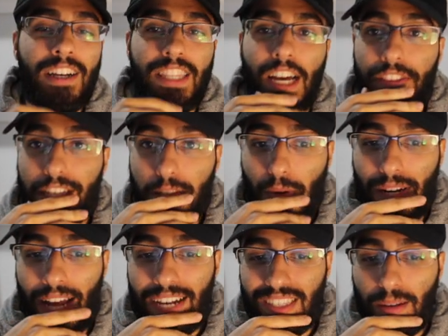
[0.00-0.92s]
Now this
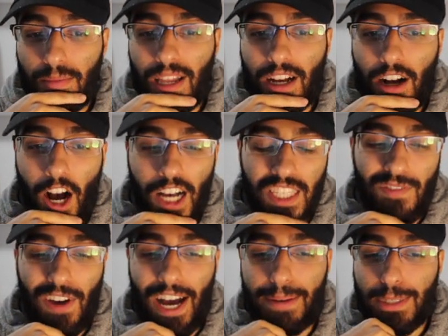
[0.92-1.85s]
one has some Lacoste
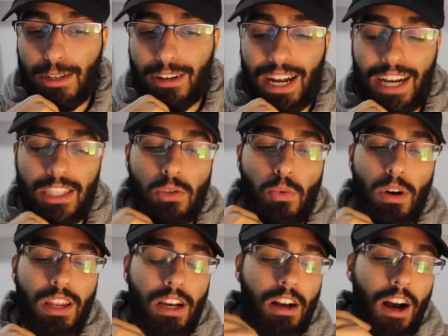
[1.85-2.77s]
vibes to it. I
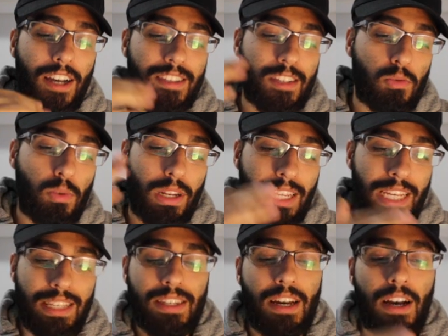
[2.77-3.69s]
swear Lacoste has
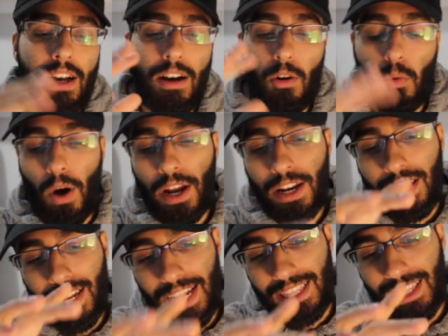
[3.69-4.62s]
released one
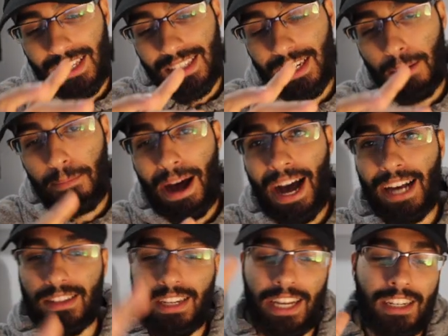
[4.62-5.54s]
like this in the
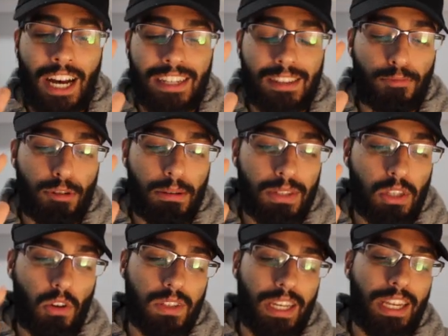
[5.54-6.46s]
past, like not Supreme
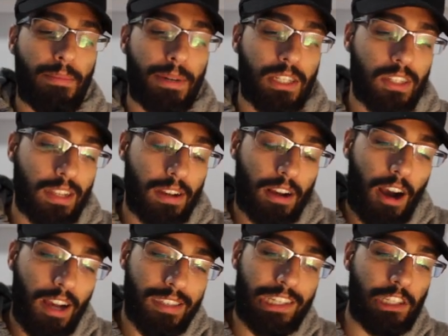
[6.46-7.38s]
associated, but just
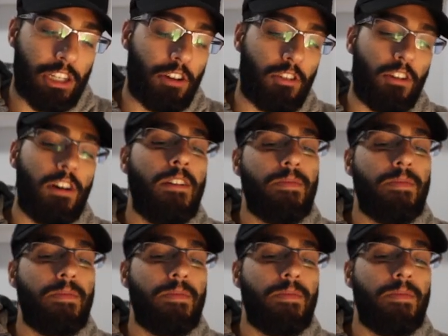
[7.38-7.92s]
Lacoste in general.